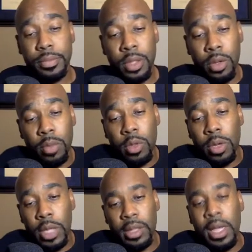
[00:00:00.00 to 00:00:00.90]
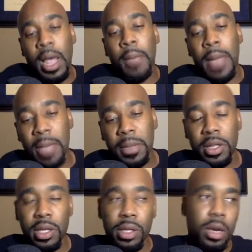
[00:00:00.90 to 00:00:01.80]
on like I'm happy
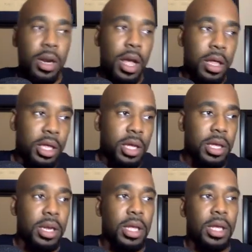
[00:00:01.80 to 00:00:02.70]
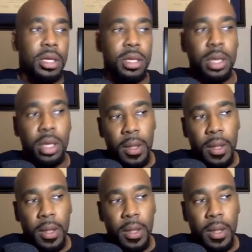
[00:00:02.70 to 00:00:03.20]
that they're acknowledging it, and